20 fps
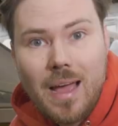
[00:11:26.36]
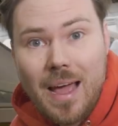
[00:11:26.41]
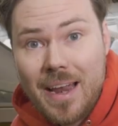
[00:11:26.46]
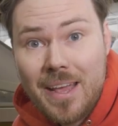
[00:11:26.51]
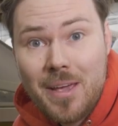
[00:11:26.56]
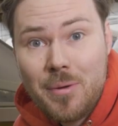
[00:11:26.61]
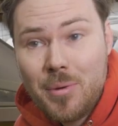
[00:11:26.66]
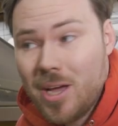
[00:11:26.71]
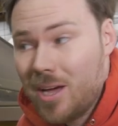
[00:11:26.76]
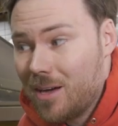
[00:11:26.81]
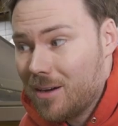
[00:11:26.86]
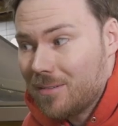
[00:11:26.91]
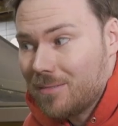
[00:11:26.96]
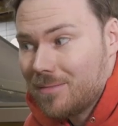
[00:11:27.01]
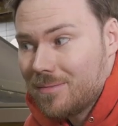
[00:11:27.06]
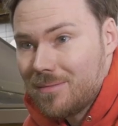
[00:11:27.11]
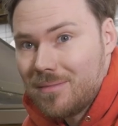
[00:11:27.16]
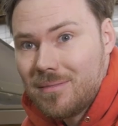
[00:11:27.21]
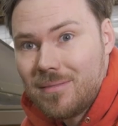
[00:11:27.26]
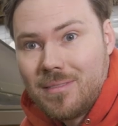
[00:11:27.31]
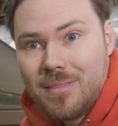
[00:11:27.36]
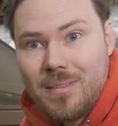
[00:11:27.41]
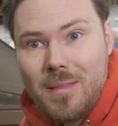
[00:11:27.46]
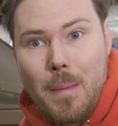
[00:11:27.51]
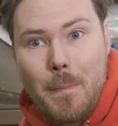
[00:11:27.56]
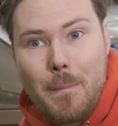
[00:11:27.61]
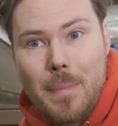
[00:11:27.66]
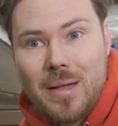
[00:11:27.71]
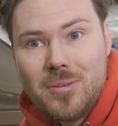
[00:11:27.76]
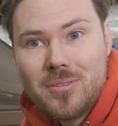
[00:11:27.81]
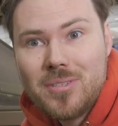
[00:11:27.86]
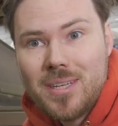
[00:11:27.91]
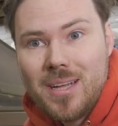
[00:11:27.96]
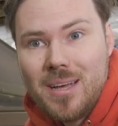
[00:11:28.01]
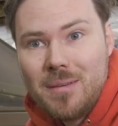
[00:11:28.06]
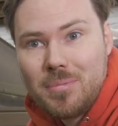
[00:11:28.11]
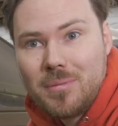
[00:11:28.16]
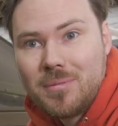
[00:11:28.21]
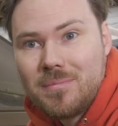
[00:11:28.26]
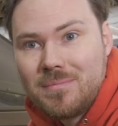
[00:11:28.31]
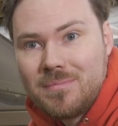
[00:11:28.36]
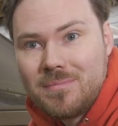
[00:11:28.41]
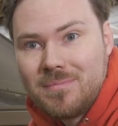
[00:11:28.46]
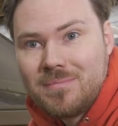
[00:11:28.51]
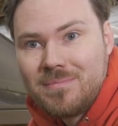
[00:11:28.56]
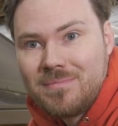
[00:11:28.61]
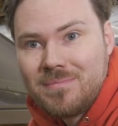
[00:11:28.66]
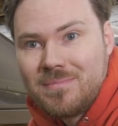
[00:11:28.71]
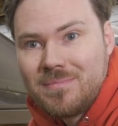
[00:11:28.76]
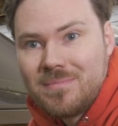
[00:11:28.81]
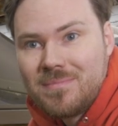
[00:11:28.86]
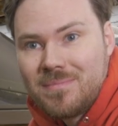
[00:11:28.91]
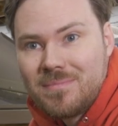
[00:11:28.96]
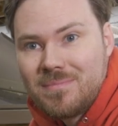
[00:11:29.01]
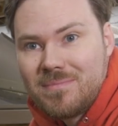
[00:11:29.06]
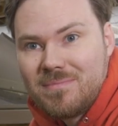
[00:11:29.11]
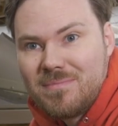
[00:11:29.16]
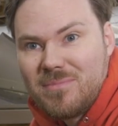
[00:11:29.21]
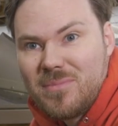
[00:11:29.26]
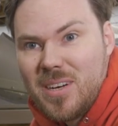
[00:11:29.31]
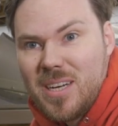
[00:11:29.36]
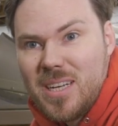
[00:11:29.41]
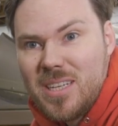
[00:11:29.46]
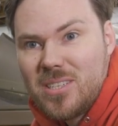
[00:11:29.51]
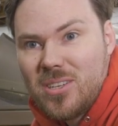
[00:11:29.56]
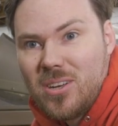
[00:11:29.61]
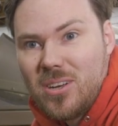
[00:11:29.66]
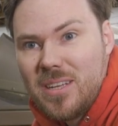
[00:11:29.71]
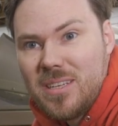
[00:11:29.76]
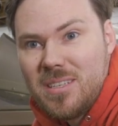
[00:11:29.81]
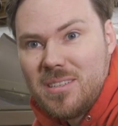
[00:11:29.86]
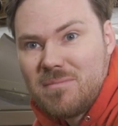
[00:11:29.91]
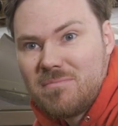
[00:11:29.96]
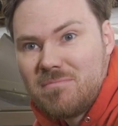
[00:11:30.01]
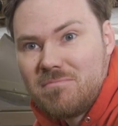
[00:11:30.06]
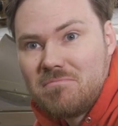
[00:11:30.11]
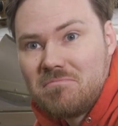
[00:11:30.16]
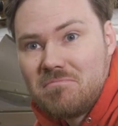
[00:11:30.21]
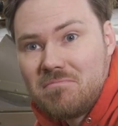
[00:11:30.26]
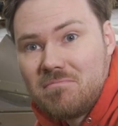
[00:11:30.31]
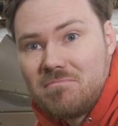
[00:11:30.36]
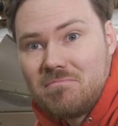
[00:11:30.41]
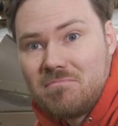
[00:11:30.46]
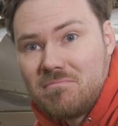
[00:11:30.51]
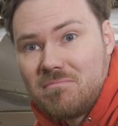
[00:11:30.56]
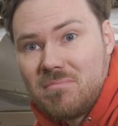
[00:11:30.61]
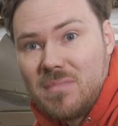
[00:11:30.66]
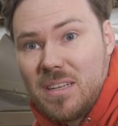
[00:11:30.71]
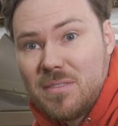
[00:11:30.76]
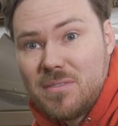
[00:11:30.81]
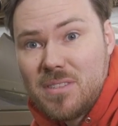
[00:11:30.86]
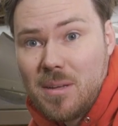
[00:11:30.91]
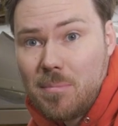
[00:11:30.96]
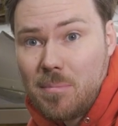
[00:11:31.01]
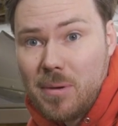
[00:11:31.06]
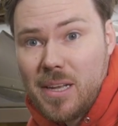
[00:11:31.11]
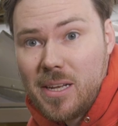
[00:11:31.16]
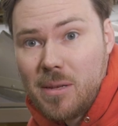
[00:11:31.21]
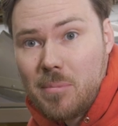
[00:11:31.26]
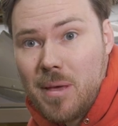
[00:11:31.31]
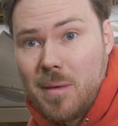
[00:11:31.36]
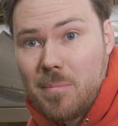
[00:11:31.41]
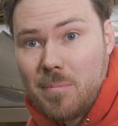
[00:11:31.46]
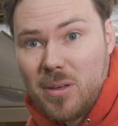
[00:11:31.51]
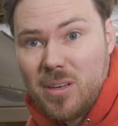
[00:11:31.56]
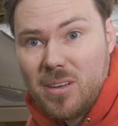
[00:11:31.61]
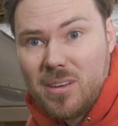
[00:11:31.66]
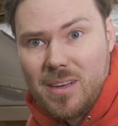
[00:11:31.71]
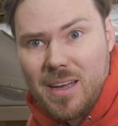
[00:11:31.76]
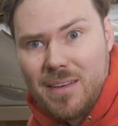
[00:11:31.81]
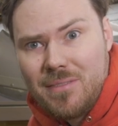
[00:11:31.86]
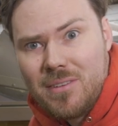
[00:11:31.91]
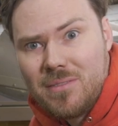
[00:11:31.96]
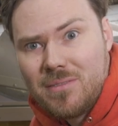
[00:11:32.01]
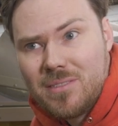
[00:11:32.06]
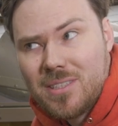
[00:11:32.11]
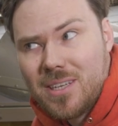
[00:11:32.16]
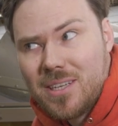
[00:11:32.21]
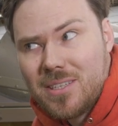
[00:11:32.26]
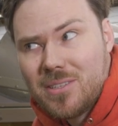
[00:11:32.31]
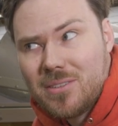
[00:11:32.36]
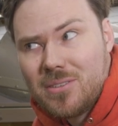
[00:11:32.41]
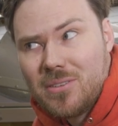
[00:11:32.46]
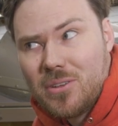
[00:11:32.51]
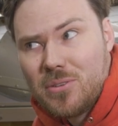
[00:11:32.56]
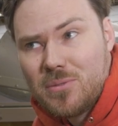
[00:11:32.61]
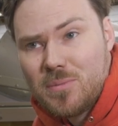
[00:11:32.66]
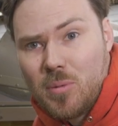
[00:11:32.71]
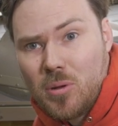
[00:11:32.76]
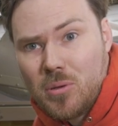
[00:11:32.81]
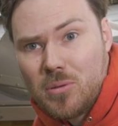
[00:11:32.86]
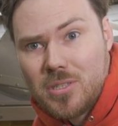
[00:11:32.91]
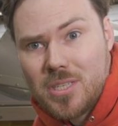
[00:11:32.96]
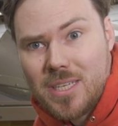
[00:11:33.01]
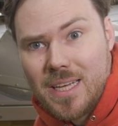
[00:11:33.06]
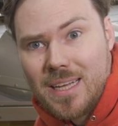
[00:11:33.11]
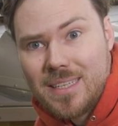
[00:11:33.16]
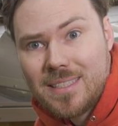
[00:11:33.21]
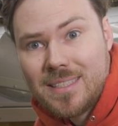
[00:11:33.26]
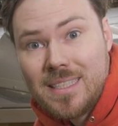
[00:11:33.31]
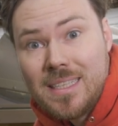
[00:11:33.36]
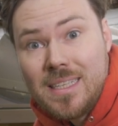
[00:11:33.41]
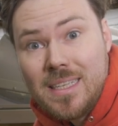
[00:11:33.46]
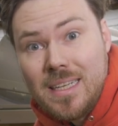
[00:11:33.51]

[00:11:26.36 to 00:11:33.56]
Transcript: And here we are, mounted up, really solid, lifts up a little bit, but I haven't even tightened those bolts yet.